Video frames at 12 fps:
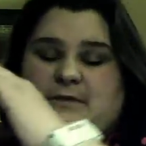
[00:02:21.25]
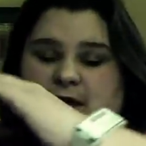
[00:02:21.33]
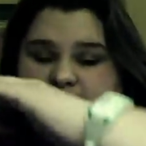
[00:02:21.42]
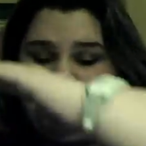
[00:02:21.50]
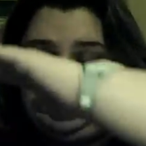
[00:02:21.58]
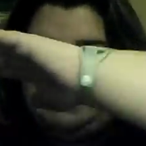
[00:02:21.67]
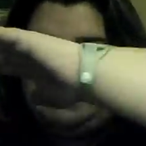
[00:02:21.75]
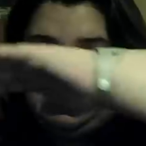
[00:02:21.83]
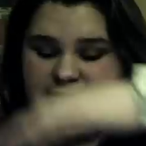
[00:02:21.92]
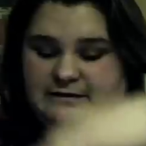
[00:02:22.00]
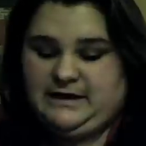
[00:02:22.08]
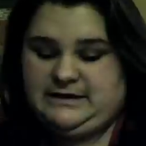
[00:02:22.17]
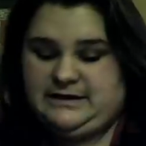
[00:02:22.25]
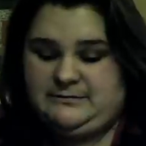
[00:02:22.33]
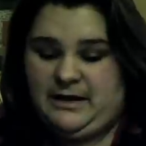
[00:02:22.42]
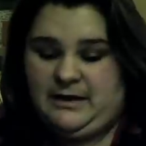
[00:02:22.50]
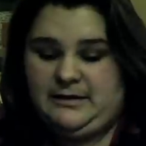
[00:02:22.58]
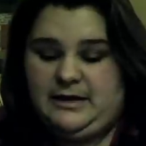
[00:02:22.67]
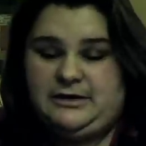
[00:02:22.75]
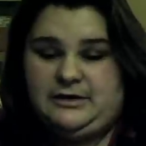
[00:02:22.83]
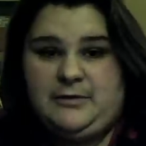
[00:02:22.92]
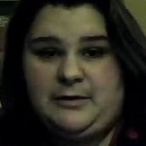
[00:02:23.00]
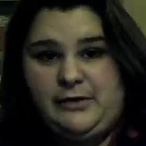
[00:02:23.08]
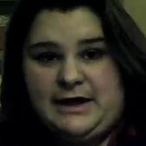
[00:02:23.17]
underneath, I did under
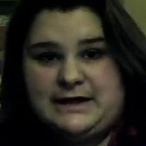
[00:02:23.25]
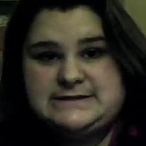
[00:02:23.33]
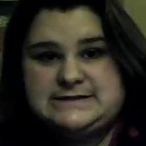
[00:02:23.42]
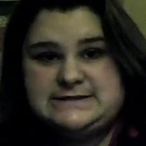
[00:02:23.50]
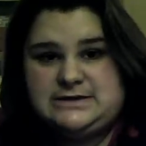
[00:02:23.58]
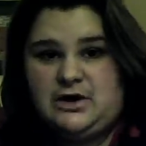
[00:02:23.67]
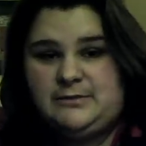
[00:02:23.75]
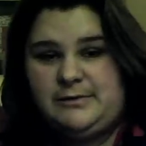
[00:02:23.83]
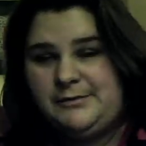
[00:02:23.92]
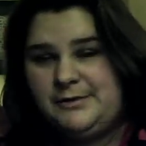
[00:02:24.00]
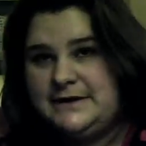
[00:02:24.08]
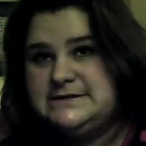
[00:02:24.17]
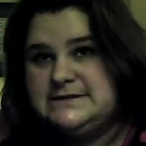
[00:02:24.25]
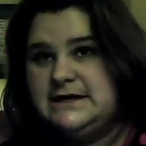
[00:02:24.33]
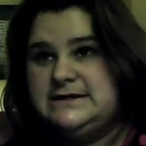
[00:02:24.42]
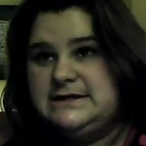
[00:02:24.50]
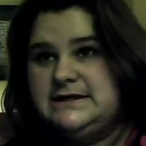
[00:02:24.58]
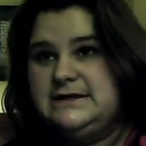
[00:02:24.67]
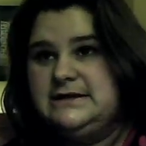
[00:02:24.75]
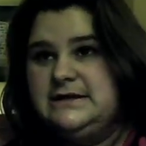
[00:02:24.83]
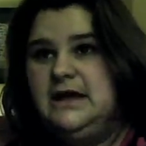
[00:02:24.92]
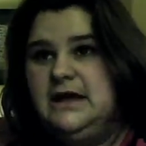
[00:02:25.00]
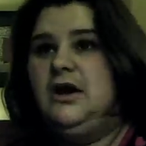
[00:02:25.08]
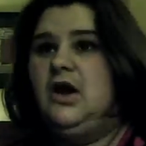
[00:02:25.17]
my breast and on my breast. I did
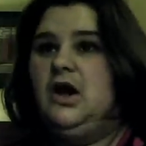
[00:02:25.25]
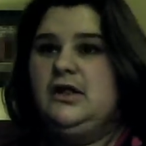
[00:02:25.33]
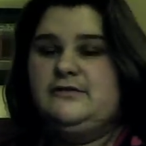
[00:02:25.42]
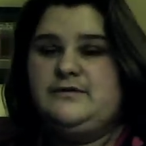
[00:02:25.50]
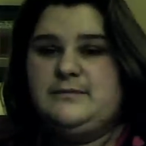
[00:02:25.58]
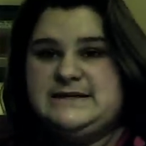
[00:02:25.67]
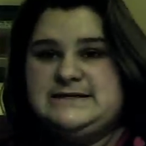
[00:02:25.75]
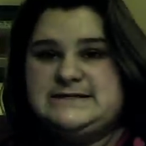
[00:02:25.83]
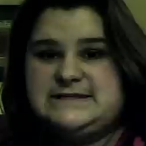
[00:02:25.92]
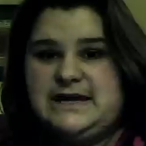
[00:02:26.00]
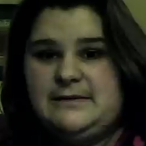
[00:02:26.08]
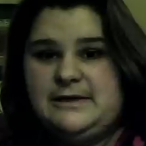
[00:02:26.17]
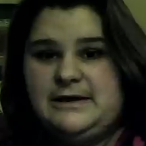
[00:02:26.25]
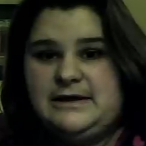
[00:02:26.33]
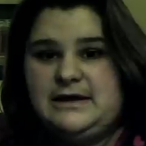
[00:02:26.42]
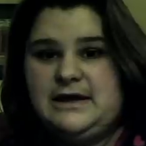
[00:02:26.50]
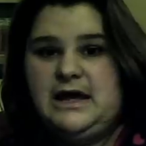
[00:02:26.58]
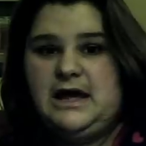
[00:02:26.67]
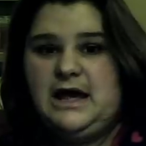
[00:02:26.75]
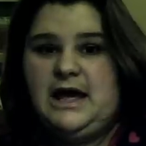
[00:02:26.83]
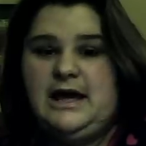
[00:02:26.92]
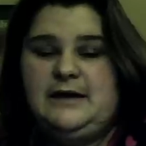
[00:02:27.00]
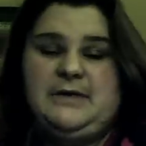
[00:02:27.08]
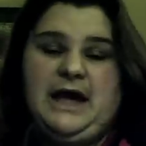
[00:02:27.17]
all over my stomach.
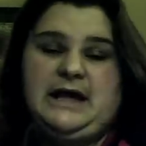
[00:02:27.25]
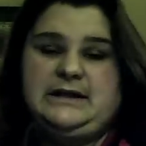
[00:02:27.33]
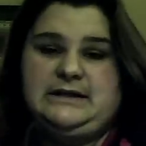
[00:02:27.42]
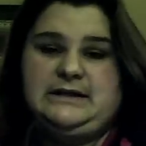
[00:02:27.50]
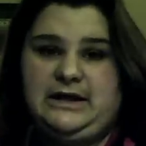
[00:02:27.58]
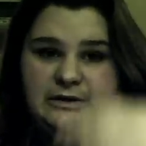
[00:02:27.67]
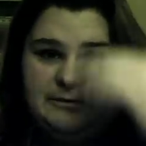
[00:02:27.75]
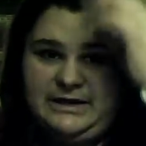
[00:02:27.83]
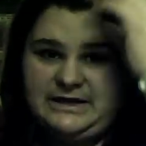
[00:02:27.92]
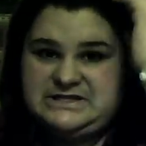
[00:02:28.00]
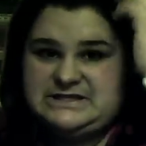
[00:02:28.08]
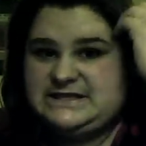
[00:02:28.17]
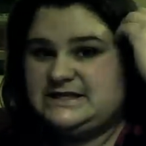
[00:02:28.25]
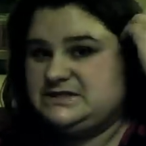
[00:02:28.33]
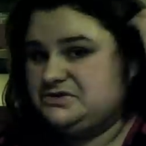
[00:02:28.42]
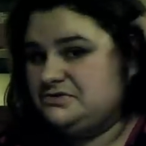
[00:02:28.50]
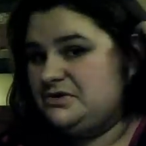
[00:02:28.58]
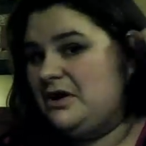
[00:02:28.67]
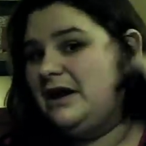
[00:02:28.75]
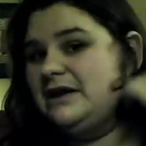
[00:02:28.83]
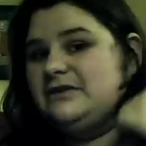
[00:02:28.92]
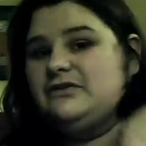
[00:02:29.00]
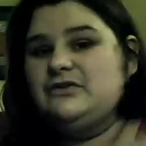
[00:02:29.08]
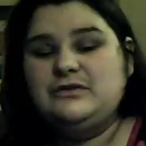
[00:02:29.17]
The only place she said, do
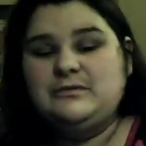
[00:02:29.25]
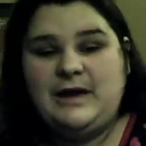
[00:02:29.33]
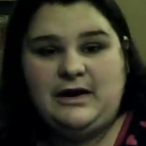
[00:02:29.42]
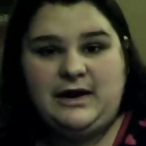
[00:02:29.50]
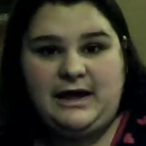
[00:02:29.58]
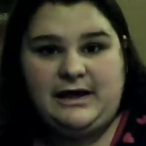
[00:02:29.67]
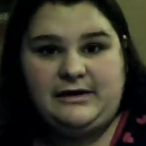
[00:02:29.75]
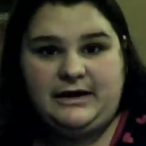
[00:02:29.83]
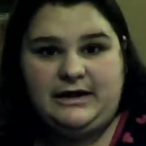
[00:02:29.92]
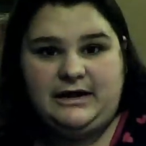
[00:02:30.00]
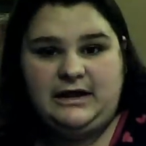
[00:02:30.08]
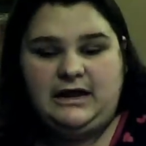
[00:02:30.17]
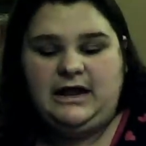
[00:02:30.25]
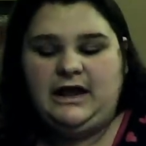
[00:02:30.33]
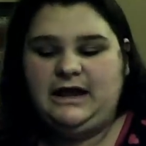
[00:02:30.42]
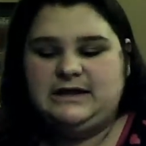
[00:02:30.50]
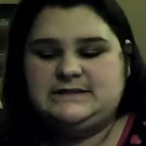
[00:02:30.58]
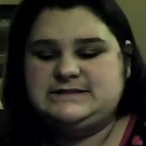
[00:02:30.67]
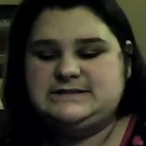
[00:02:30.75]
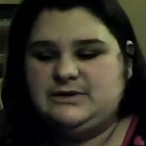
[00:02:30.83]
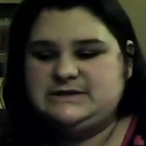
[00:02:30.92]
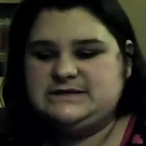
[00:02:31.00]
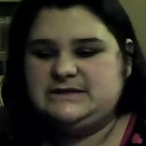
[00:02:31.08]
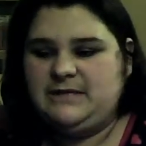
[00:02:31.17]
not do your peri area, and so
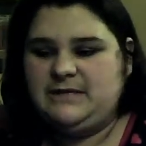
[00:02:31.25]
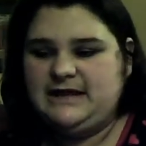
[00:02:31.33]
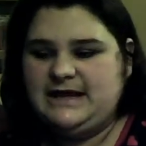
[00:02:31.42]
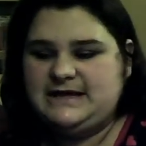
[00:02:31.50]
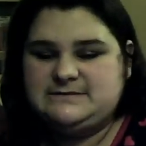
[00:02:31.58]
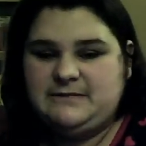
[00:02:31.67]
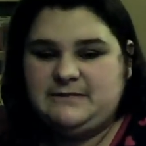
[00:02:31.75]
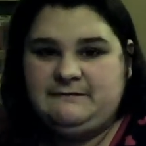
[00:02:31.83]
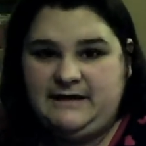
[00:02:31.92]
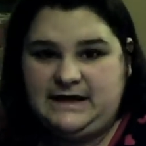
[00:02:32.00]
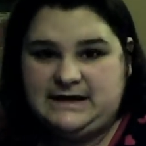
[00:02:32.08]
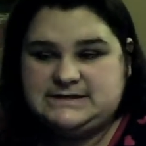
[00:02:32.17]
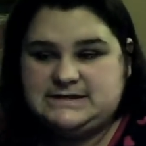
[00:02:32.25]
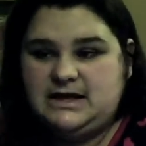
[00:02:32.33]
I did my legs and my feet.